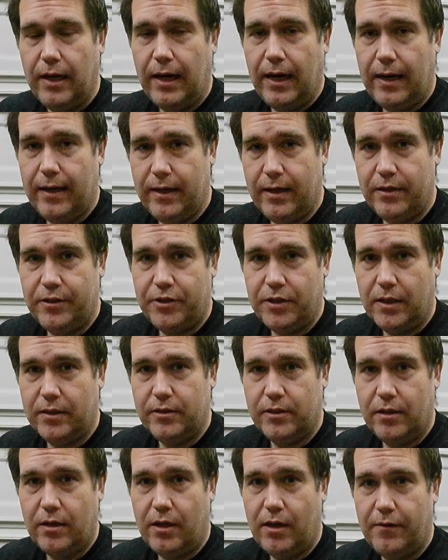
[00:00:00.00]
and then shuts
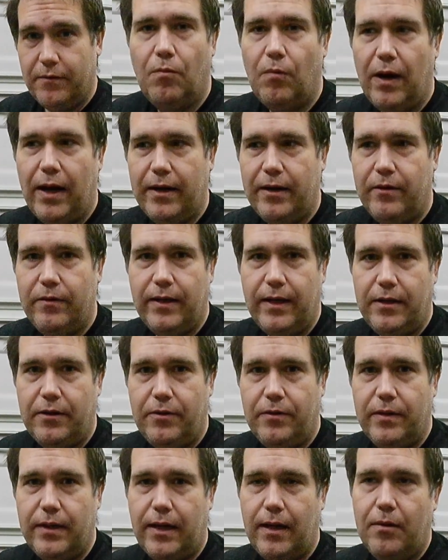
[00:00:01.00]
it off. Why do they
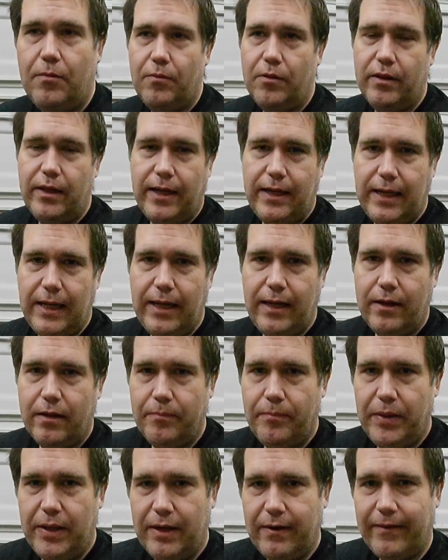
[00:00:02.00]
do that? Well they need a
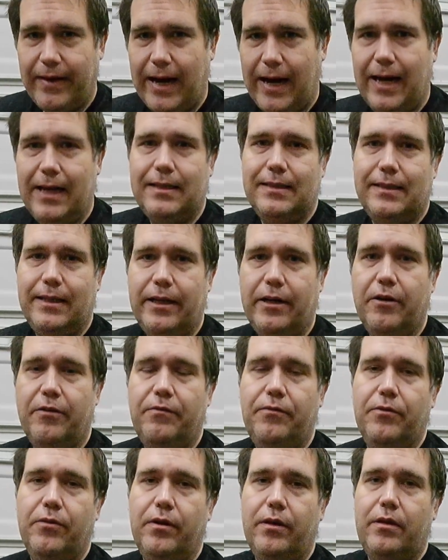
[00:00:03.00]
bit of gas there
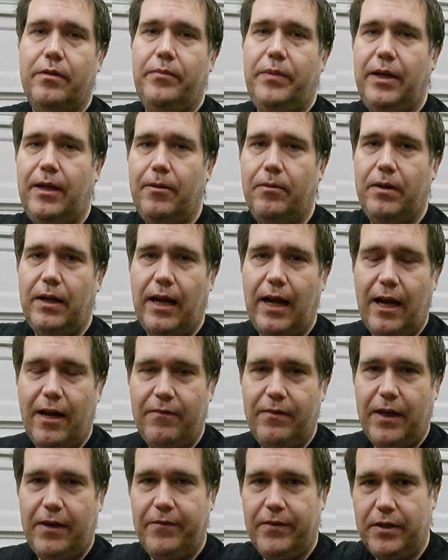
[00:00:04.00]
for it to be able to have
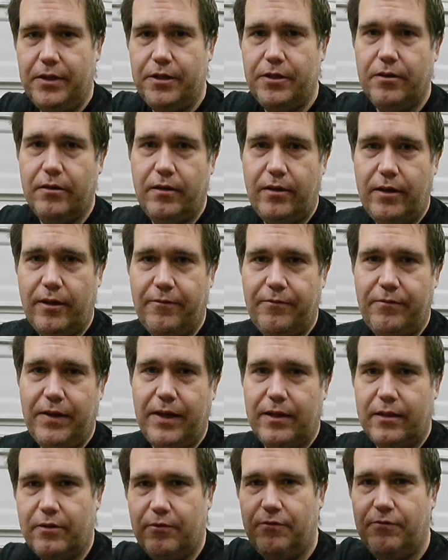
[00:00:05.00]
that venturi
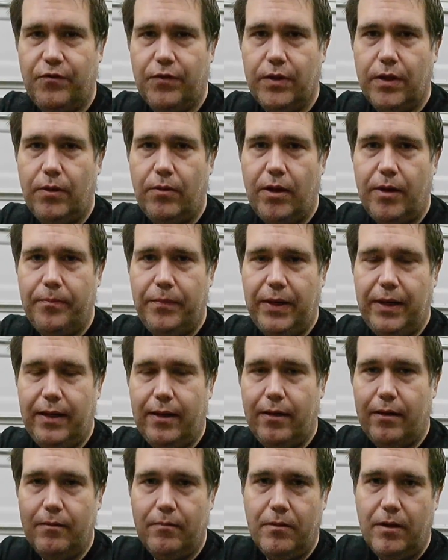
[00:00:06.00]
effect to flow up
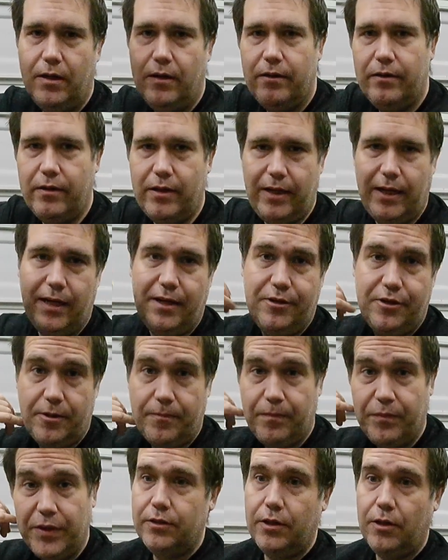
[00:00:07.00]
into the engine
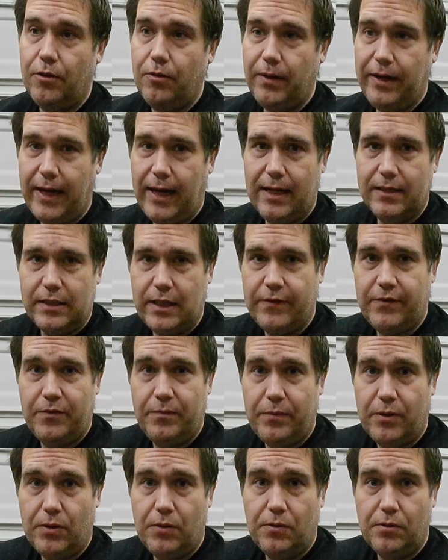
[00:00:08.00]
so it has to have a
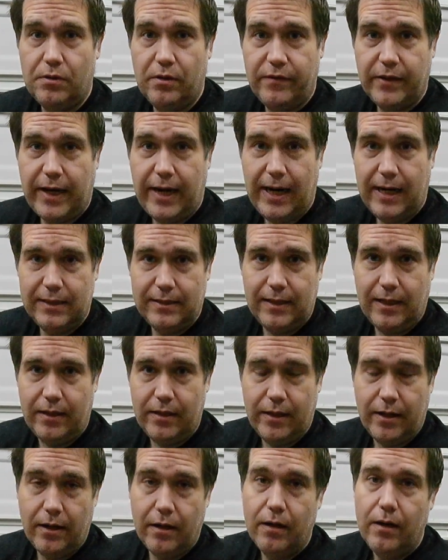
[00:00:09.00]
bowl of gas down
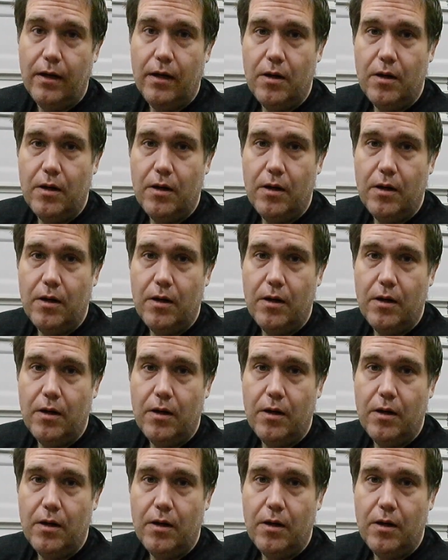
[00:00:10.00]
there